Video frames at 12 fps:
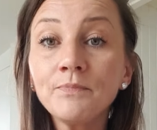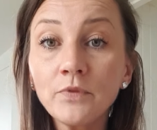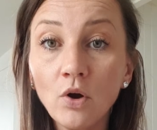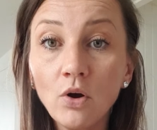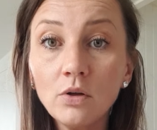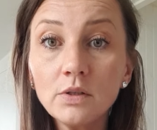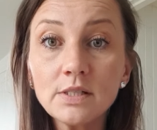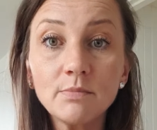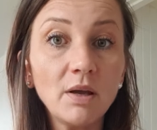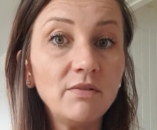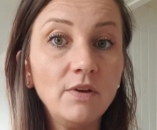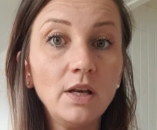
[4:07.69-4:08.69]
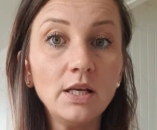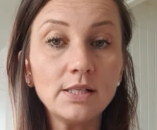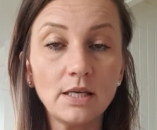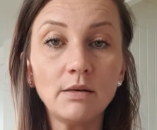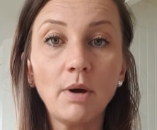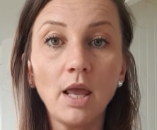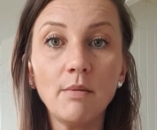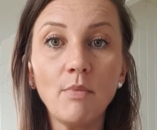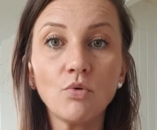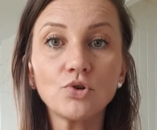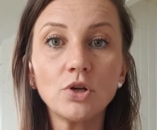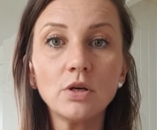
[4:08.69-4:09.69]
thoughts, my feelings and my
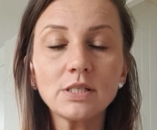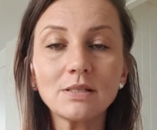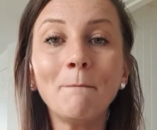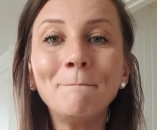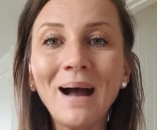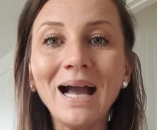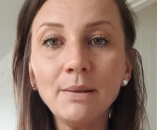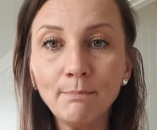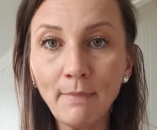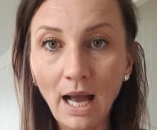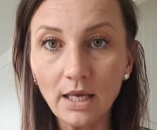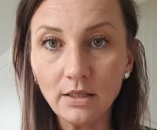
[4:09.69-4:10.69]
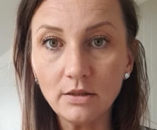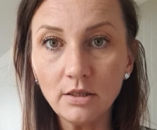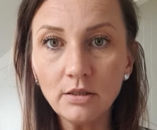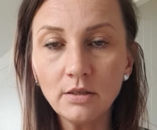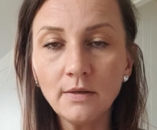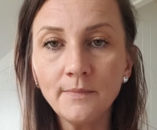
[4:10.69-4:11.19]
emotions, my mind